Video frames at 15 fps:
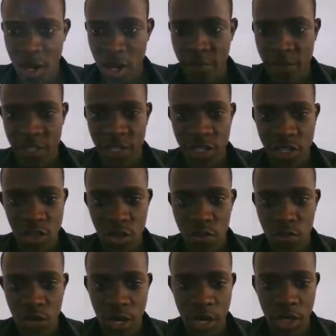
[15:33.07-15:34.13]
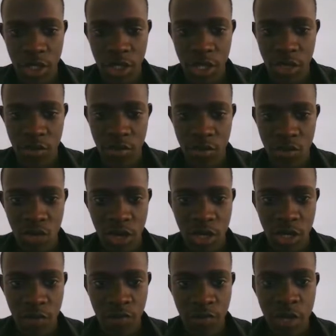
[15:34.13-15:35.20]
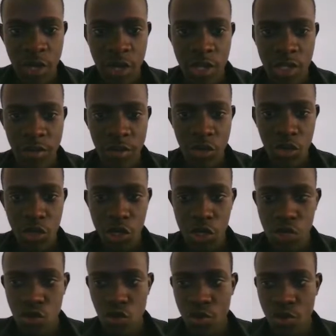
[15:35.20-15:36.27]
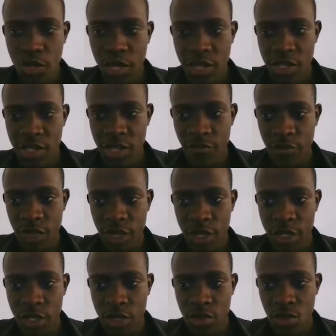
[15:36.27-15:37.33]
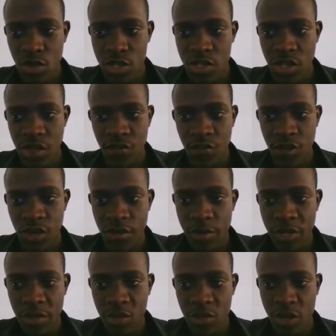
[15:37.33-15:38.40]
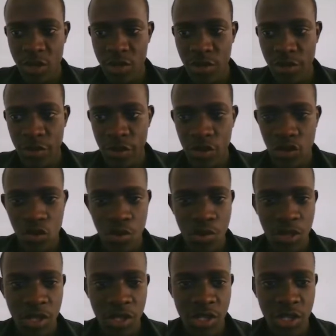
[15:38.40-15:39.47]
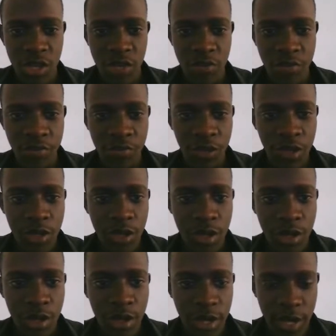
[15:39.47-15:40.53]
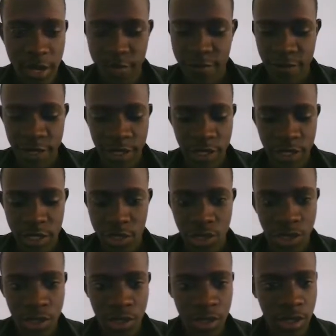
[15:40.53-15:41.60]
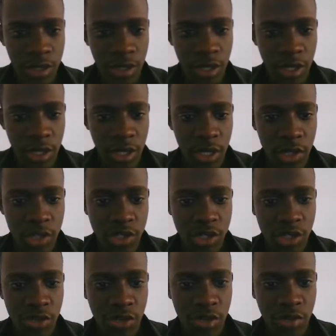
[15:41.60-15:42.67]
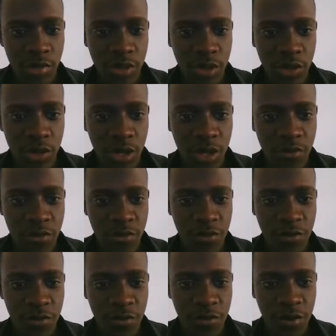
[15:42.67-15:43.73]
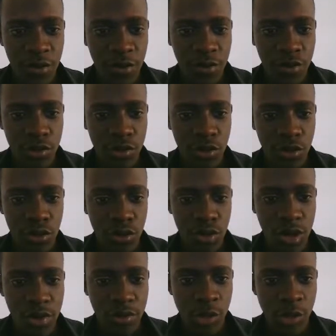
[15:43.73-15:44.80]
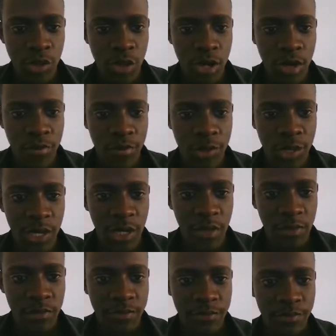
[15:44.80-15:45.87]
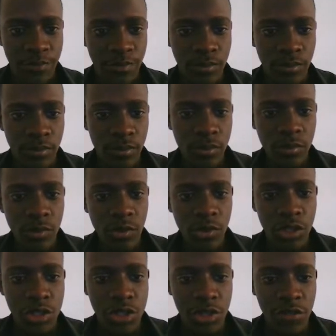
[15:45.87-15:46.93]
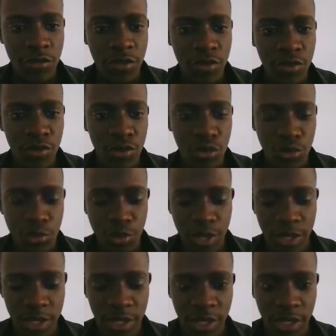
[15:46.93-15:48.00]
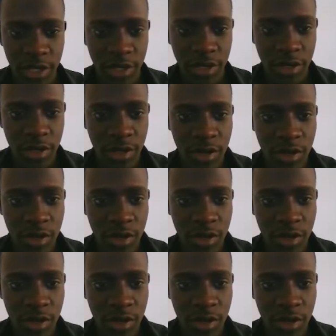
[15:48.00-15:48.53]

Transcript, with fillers: our validation for our username is working so I'm also going to copy the same and do the same for the password. So I'm going to copy this same uh, validation, is it on the password field. So what I'm going to come here, into form group, and then